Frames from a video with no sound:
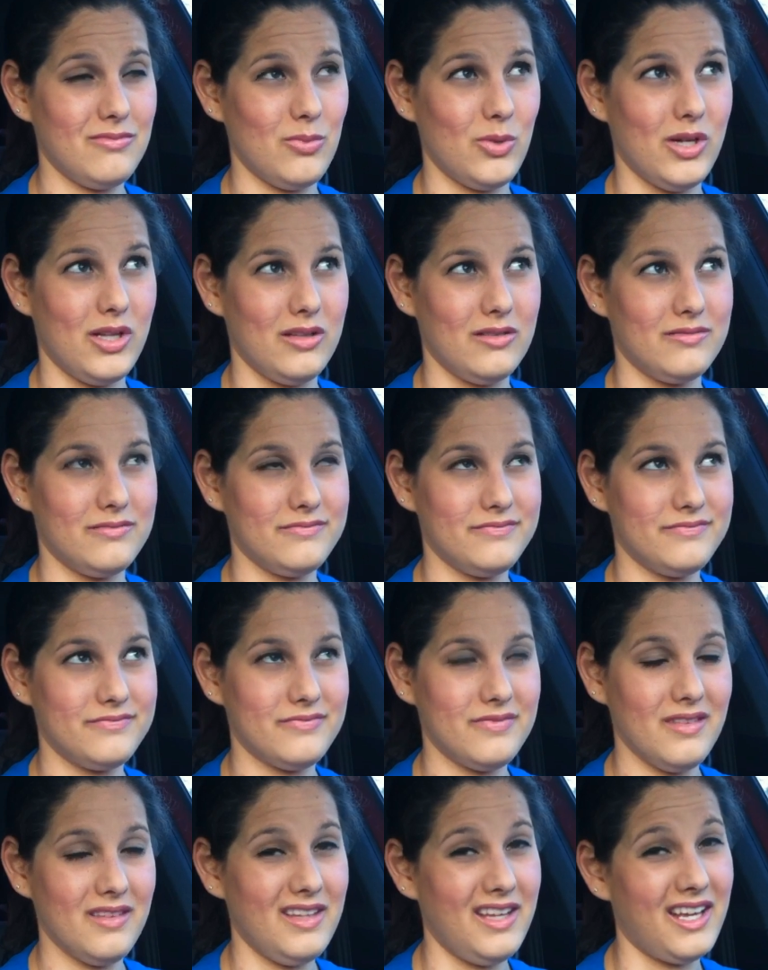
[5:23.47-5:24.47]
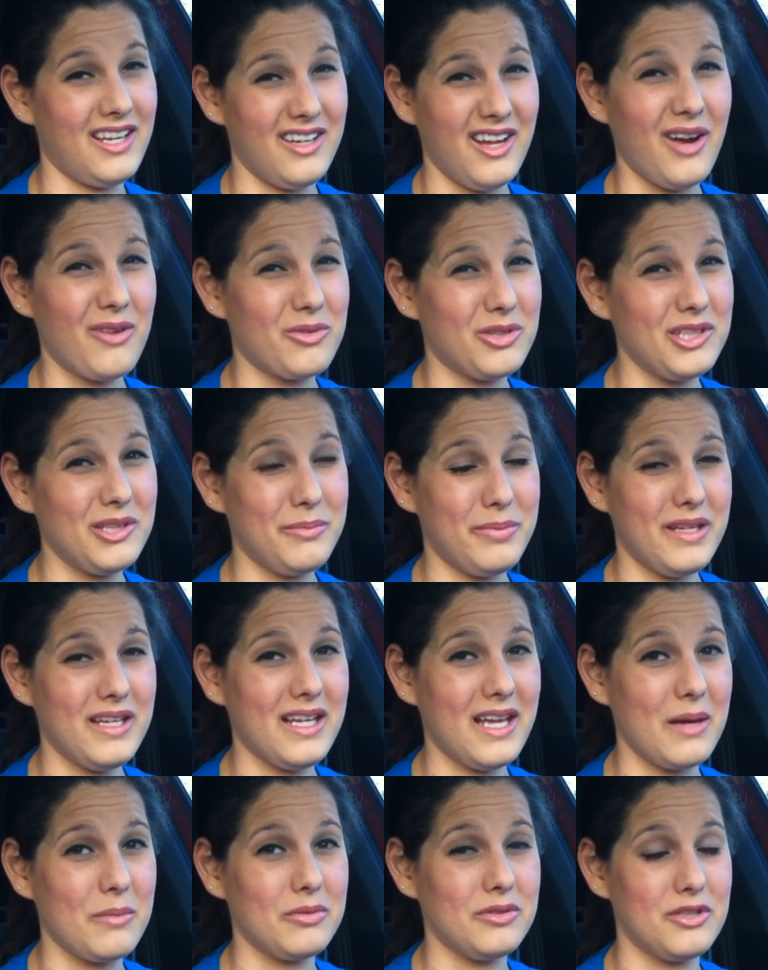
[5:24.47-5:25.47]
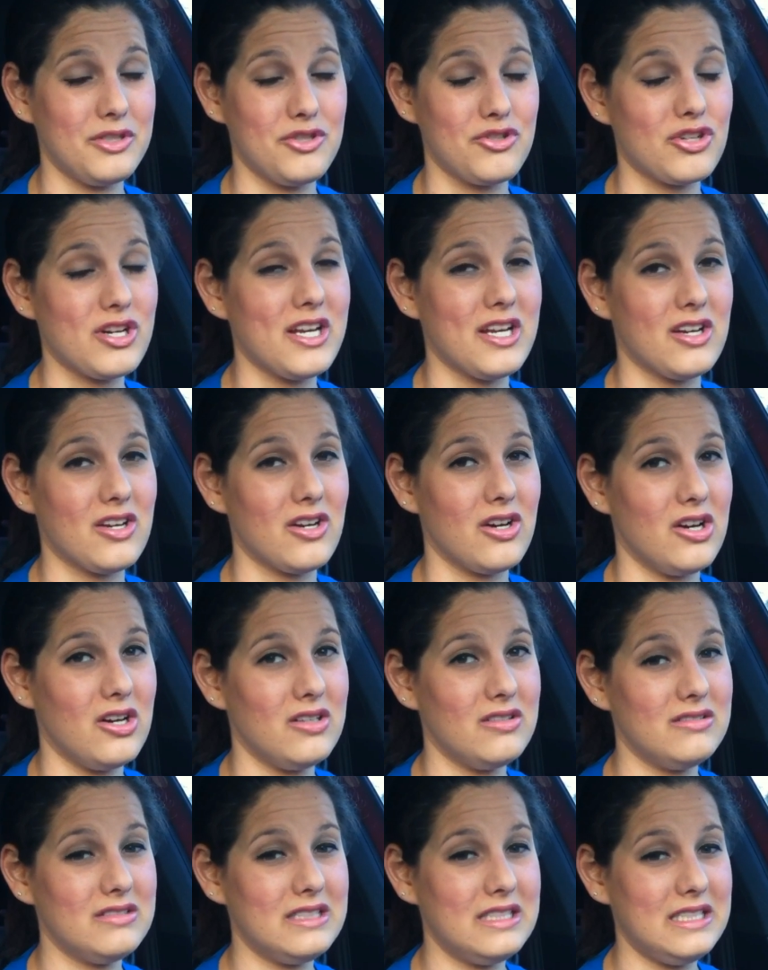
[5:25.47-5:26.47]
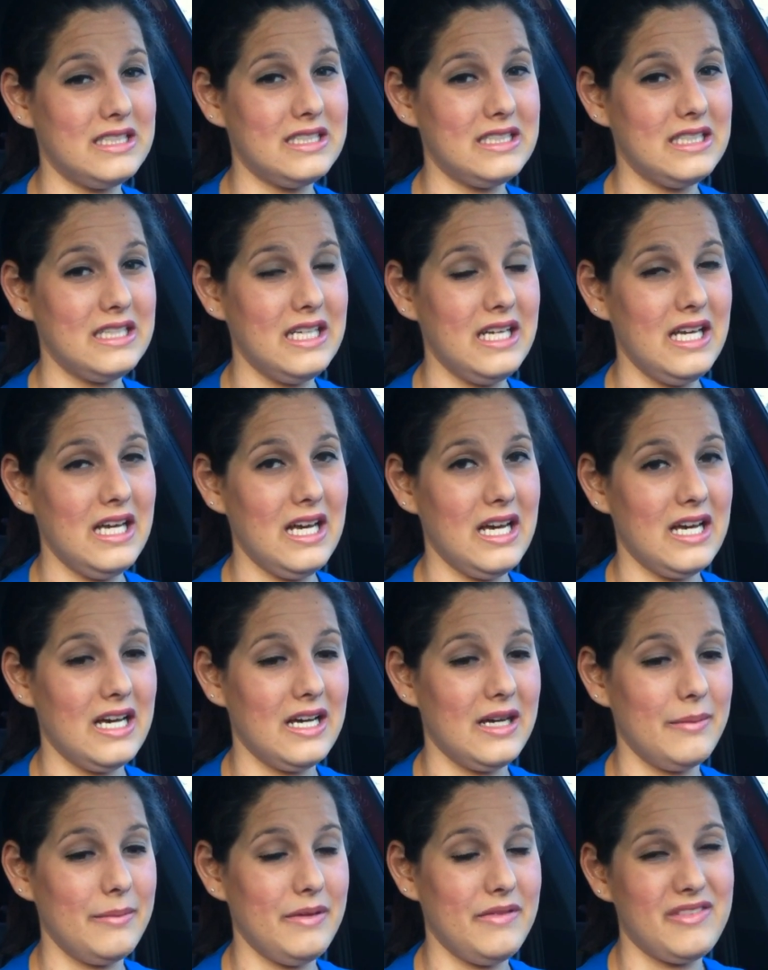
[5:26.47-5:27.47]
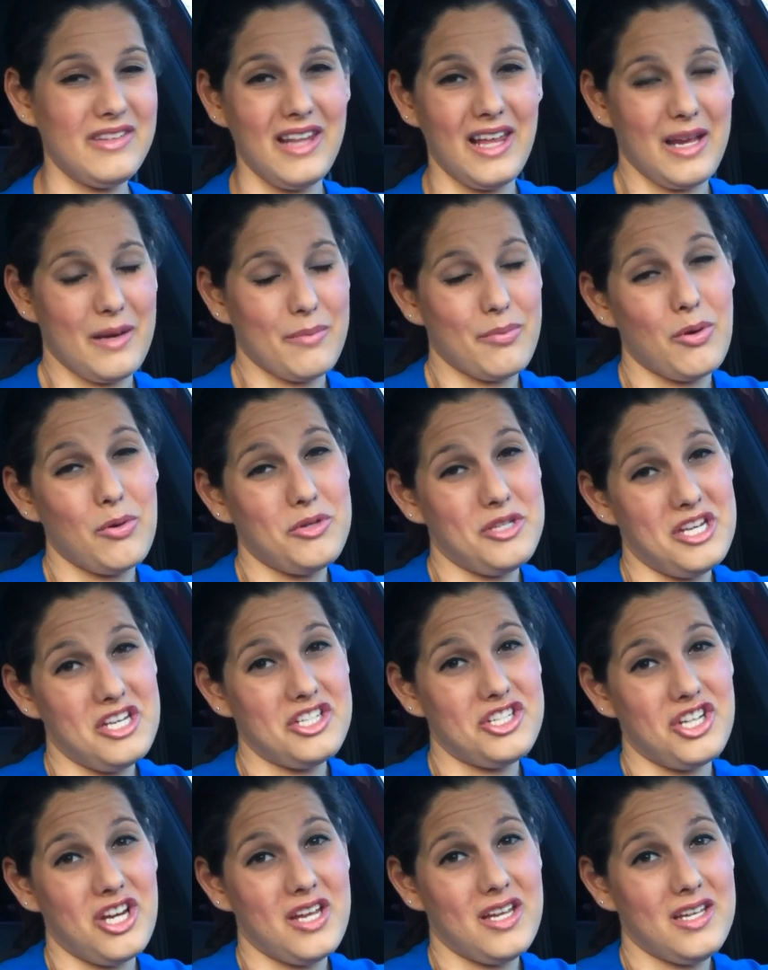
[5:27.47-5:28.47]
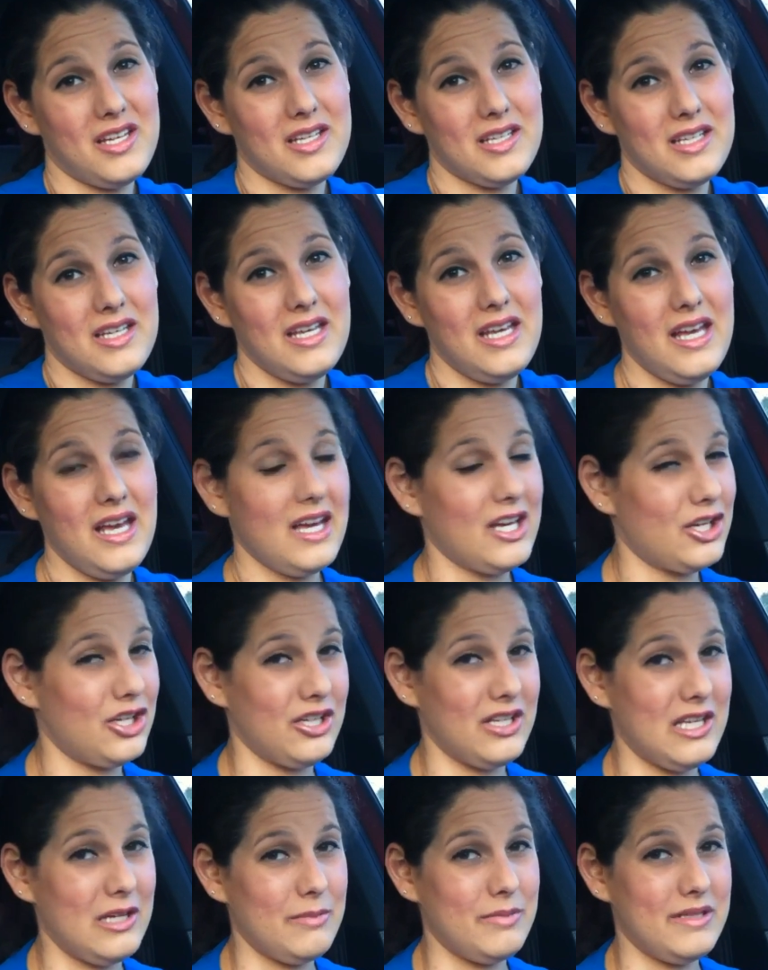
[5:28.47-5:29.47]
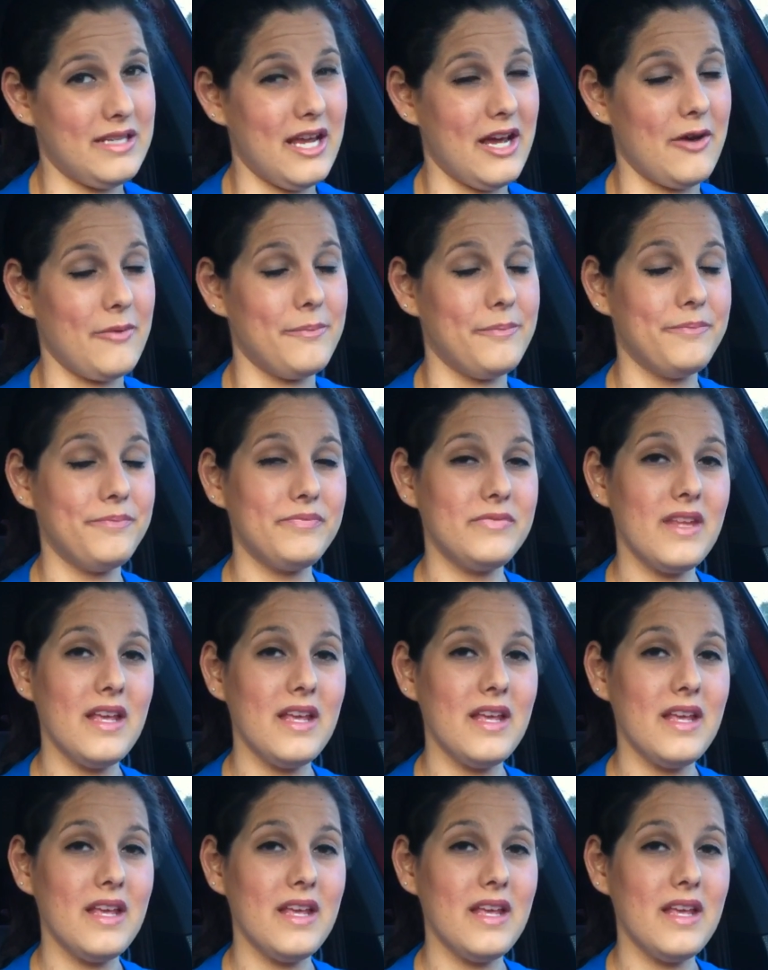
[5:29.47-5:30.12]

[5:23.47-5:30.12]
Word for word: well, yeah, not really being able to drink um, even like a protein shake. Couldn't keep it down.